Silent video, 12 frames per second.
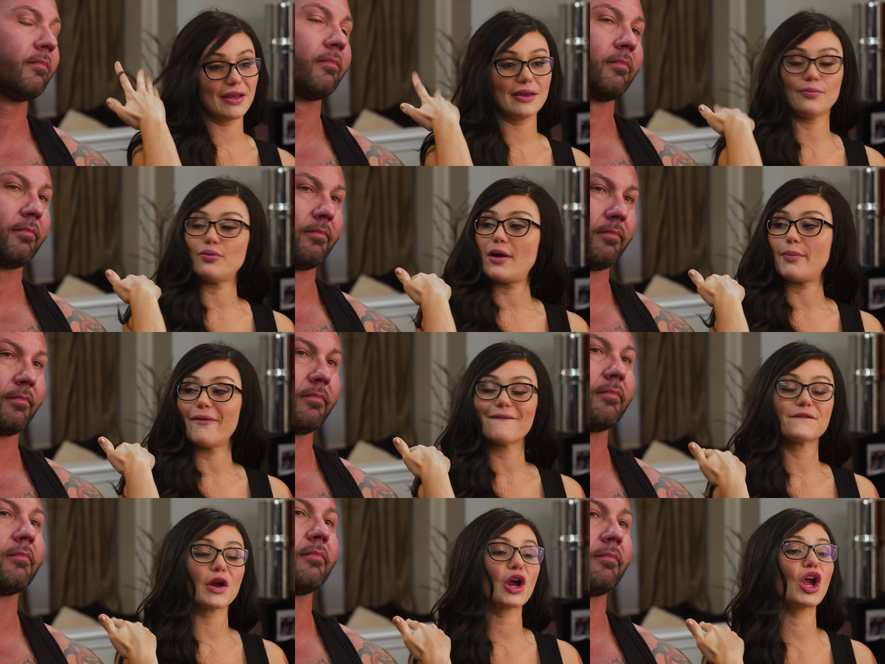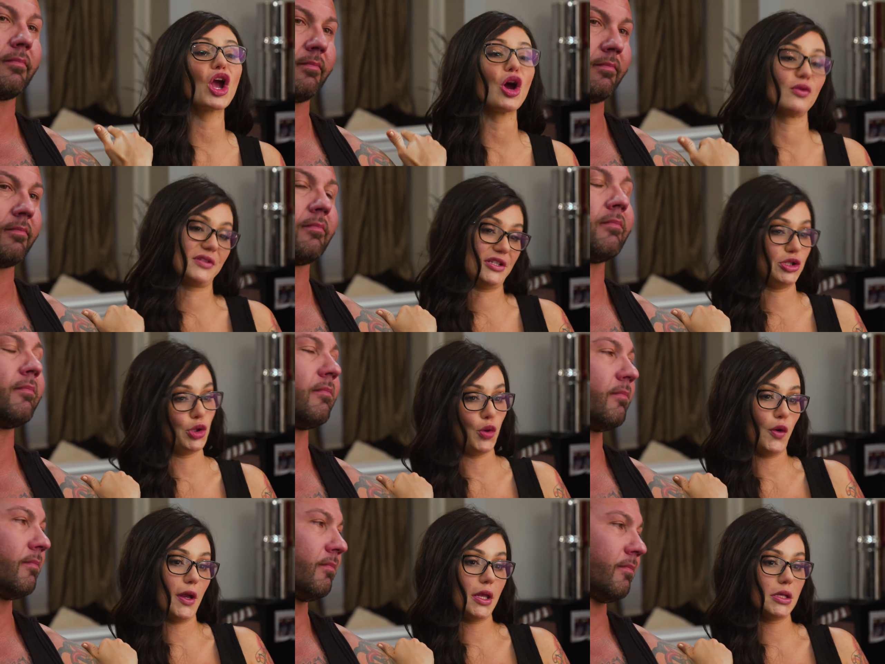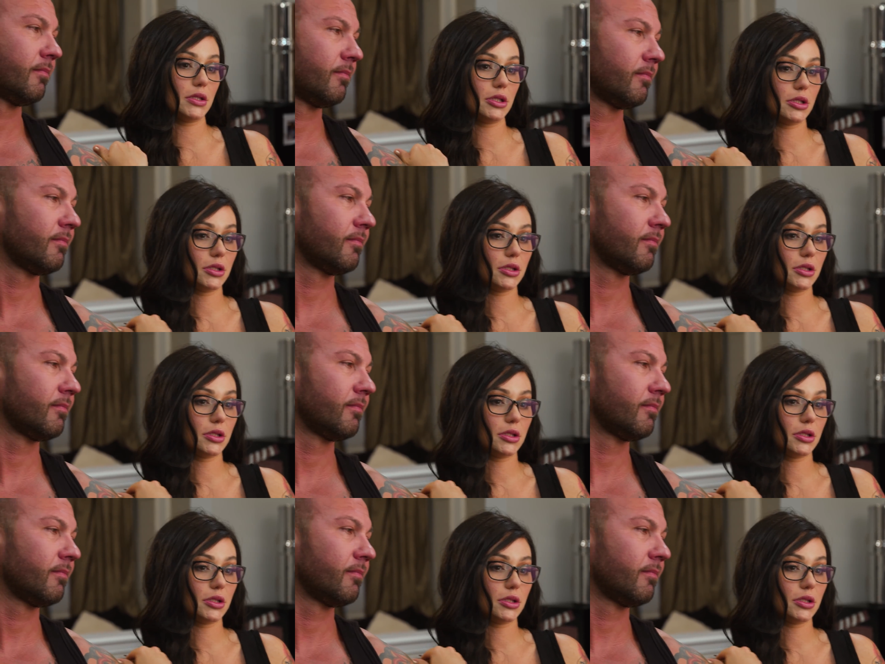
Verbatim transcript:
Speaker 1: we can prep for ghost stories.